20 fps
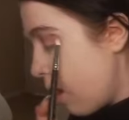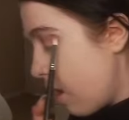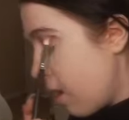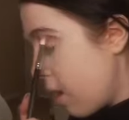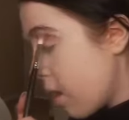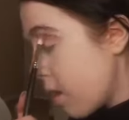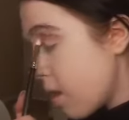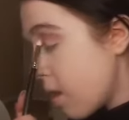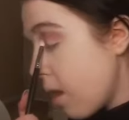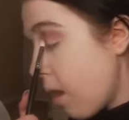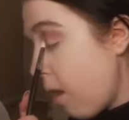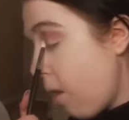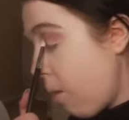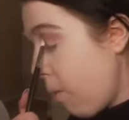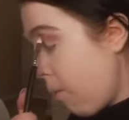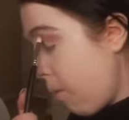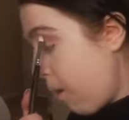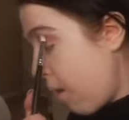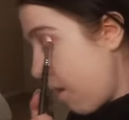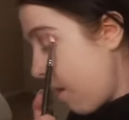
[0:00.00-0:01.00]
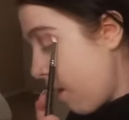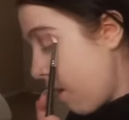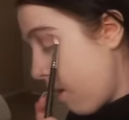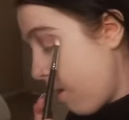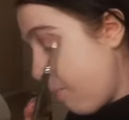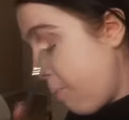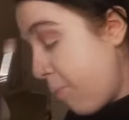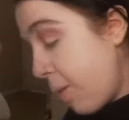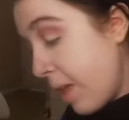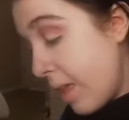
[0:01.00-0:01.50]
So
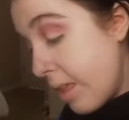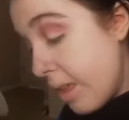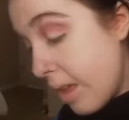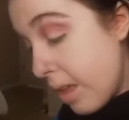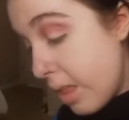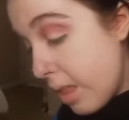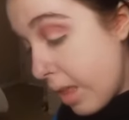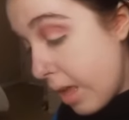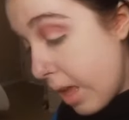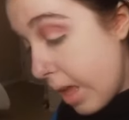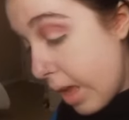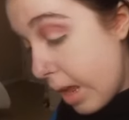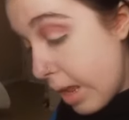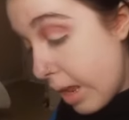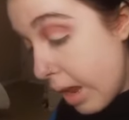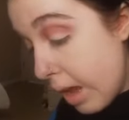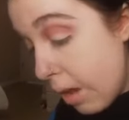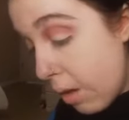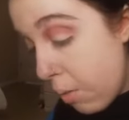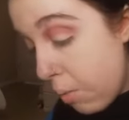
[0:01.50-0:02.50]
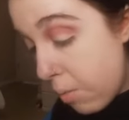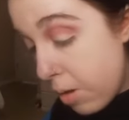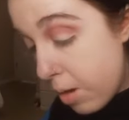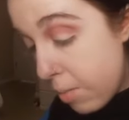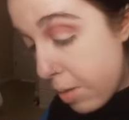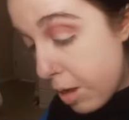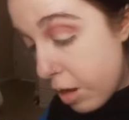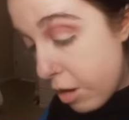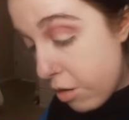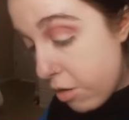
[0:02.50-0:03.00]
basically now what
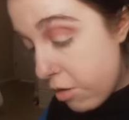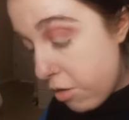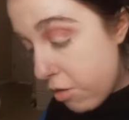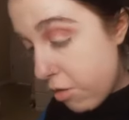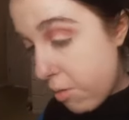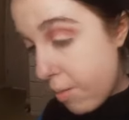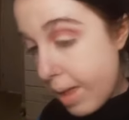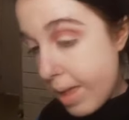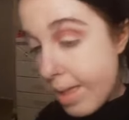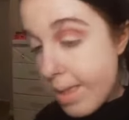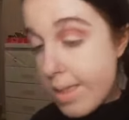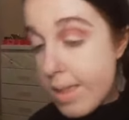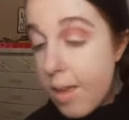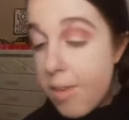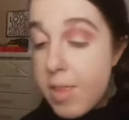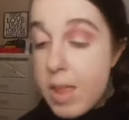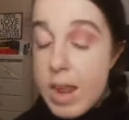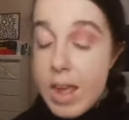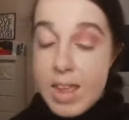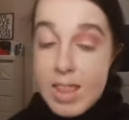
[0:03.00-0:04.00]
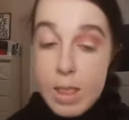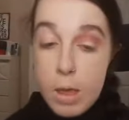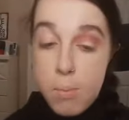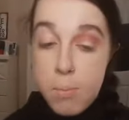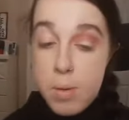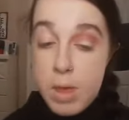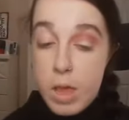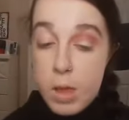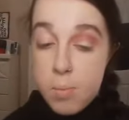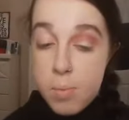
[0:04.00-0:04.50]
I'm gonna do is, now that I got
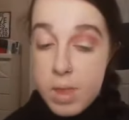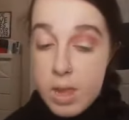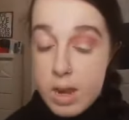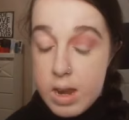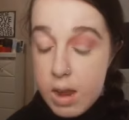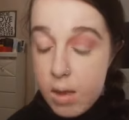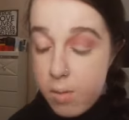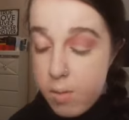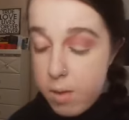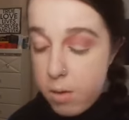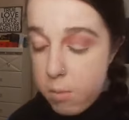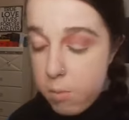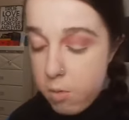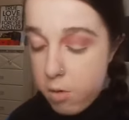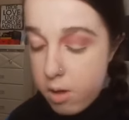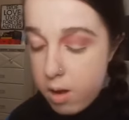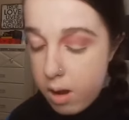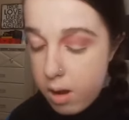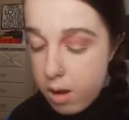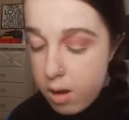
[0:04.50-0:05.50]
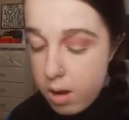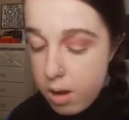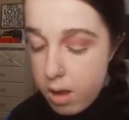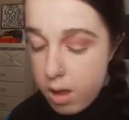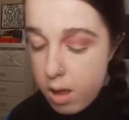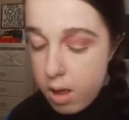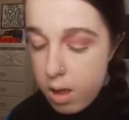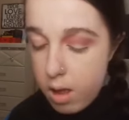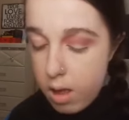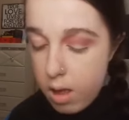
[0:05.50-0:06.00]
that pink blended out in that one
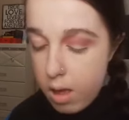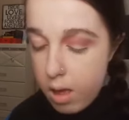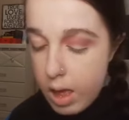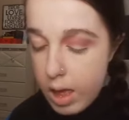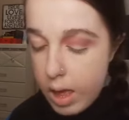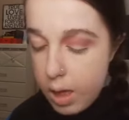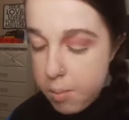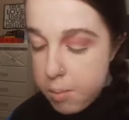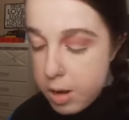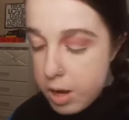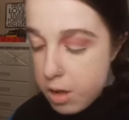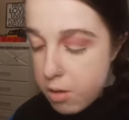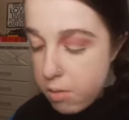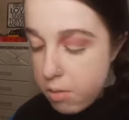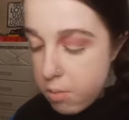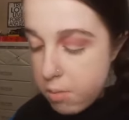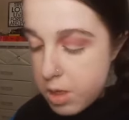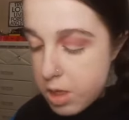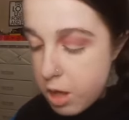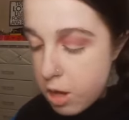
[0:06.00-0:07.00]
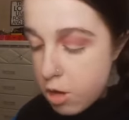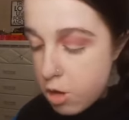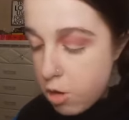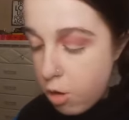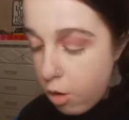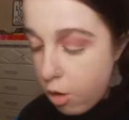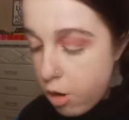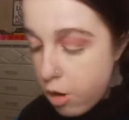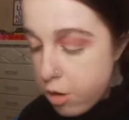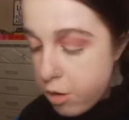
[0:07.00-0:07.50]
eye, I'm gonna go in with the
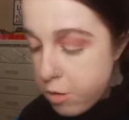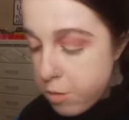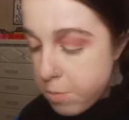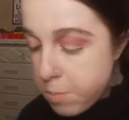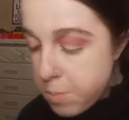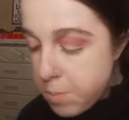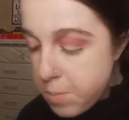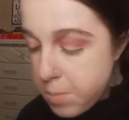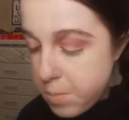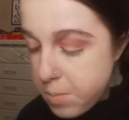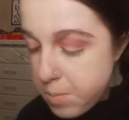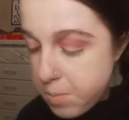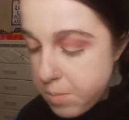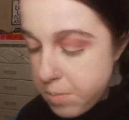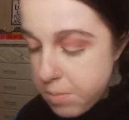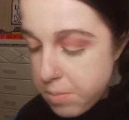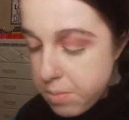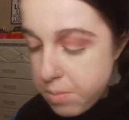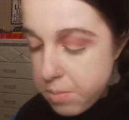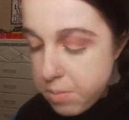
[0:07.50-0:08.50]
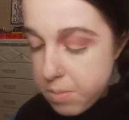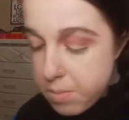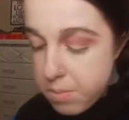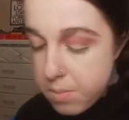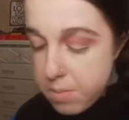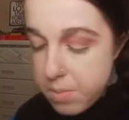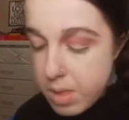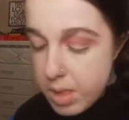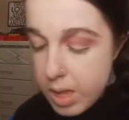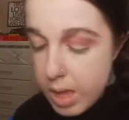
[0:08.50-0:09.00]
darker
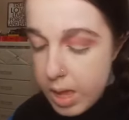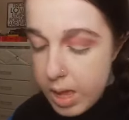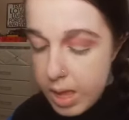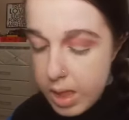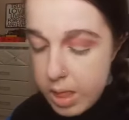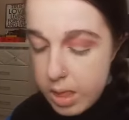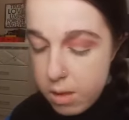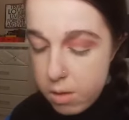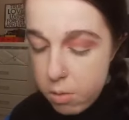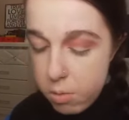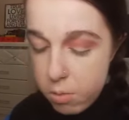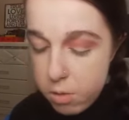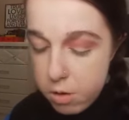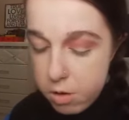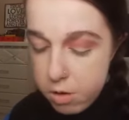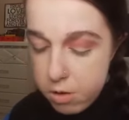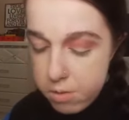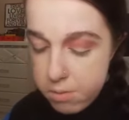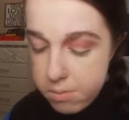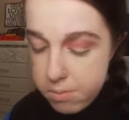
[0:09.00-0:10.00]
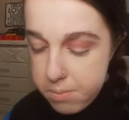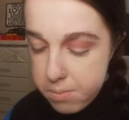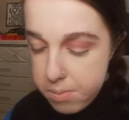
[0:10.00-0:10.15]
in the corner.